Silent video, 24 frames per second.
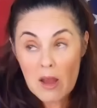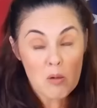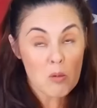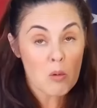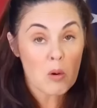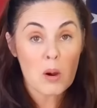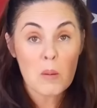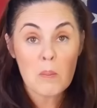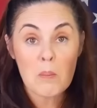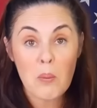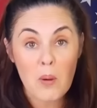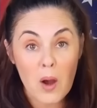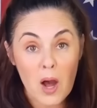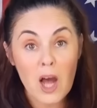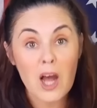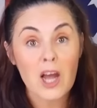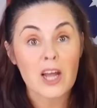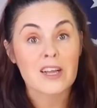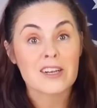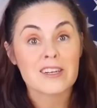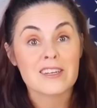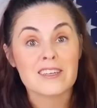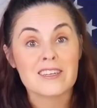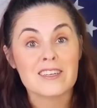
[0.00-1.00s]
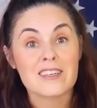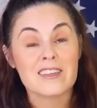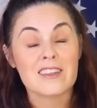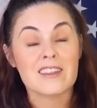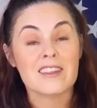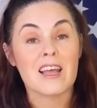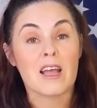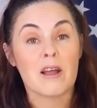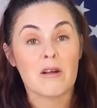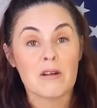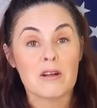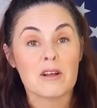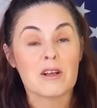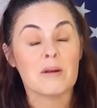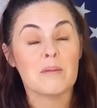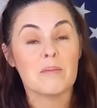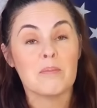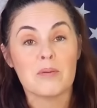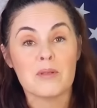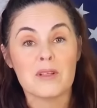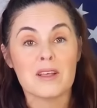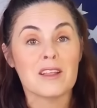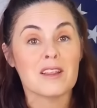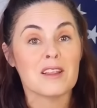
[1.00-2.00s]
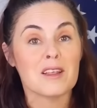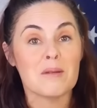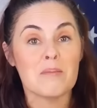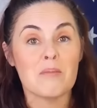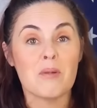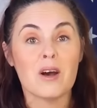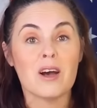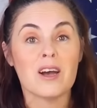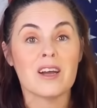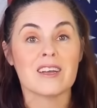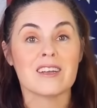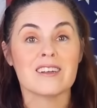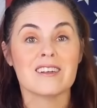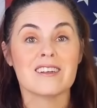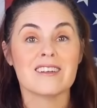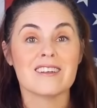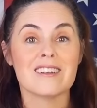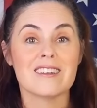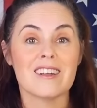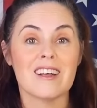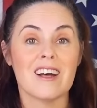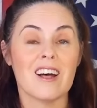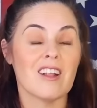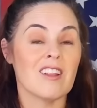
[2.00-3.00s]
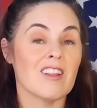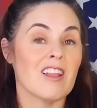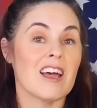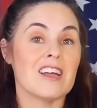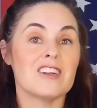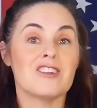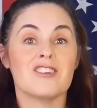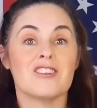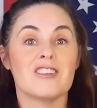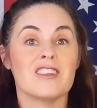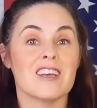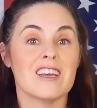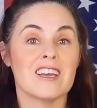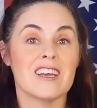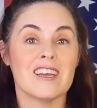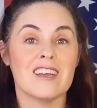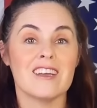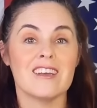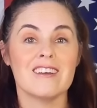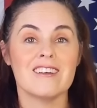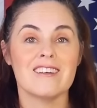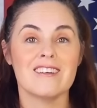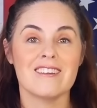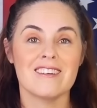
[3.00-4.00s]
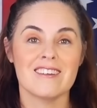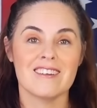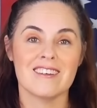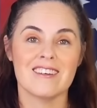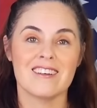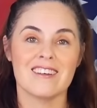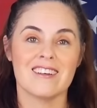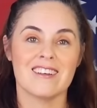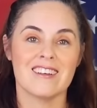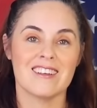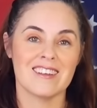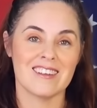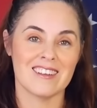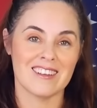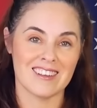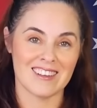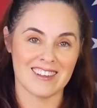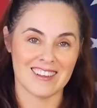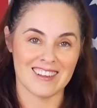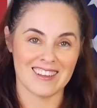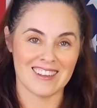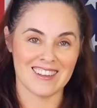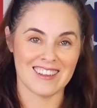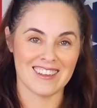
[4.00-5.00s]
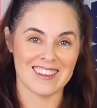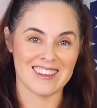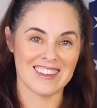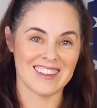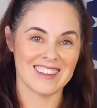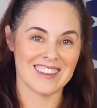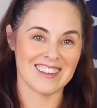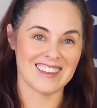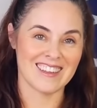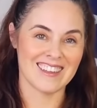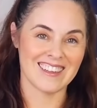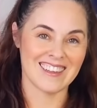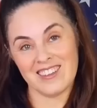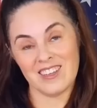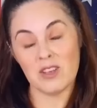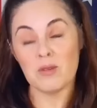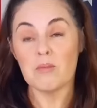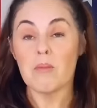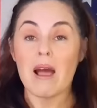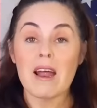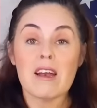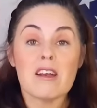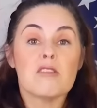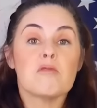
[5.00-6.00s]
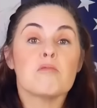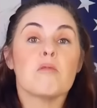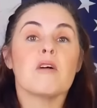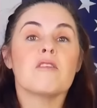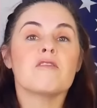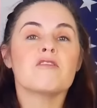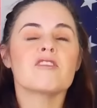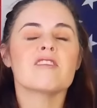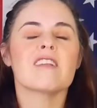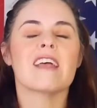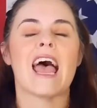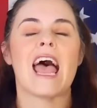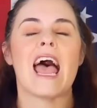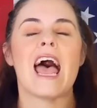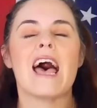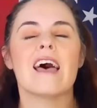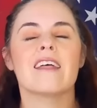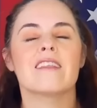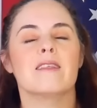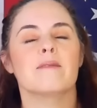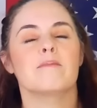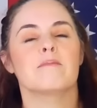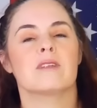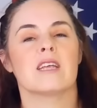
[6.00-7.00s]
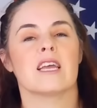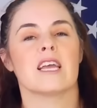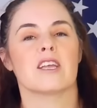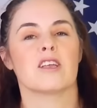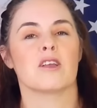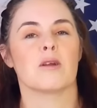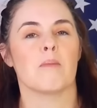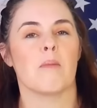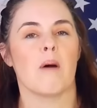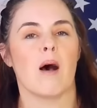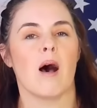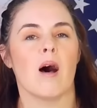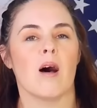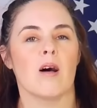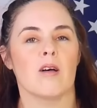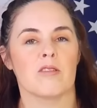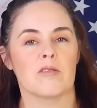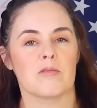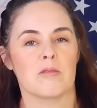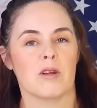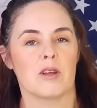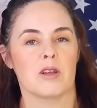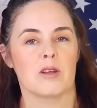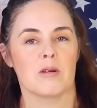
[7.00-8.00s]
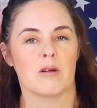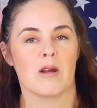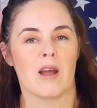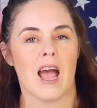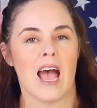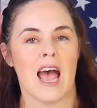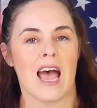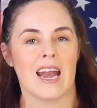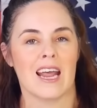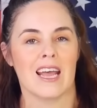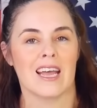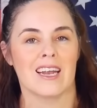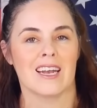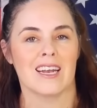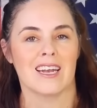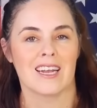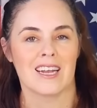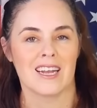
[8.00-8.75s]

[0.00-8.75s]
They were the booked. DNC? They were completely booked. Oh, okay. allegedly. What the fuck is wrong with everyone? You might as well have just had them take your balls while you were at it.